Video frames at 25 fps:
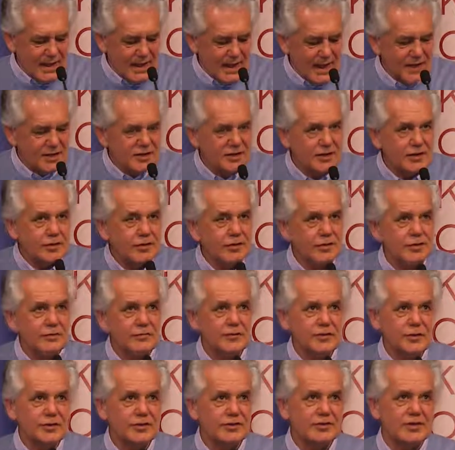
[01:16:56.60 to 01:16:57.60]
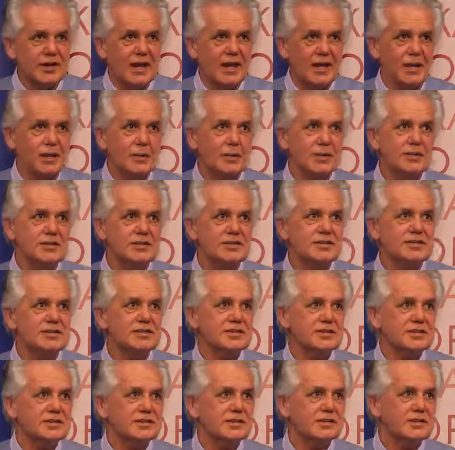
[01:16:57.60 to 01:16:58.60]
And her first
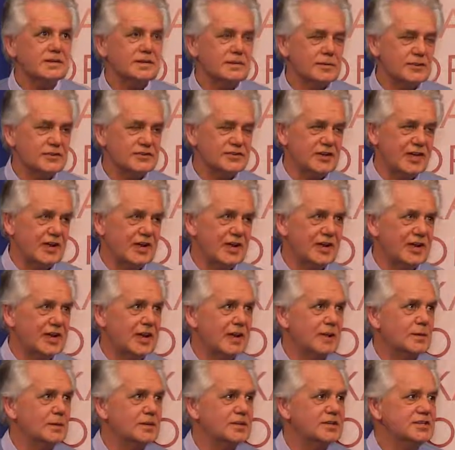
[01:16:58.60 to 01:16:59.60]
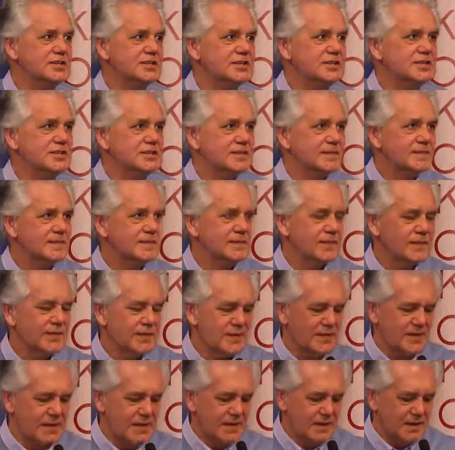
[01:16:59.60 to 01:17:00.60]
language was our language.
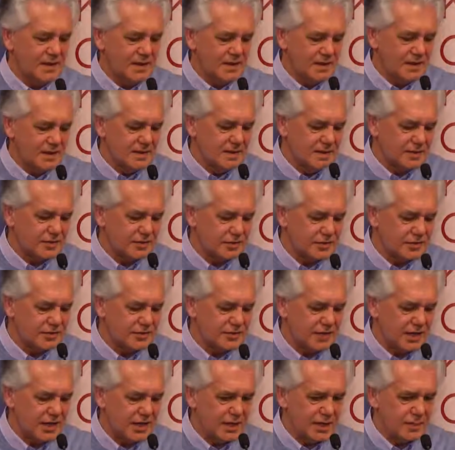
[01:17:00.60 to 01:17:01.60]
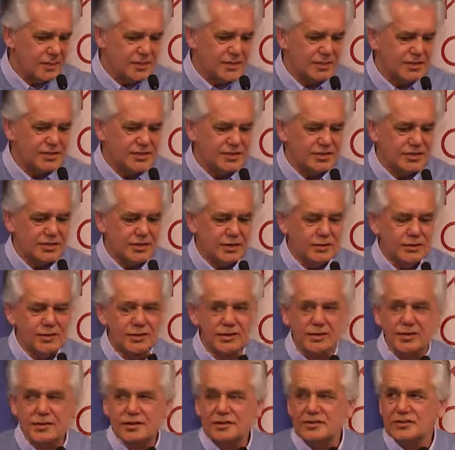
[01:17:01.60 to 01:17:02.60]
The first language she
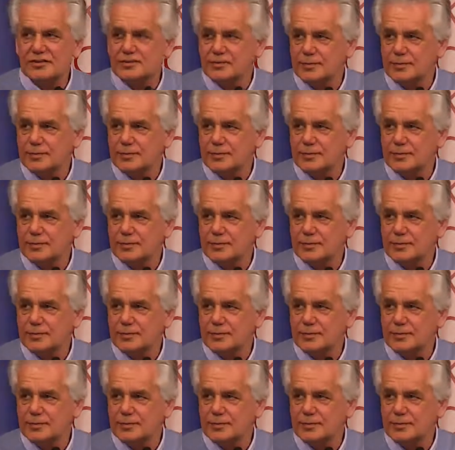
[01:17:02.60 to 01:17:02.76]
learned to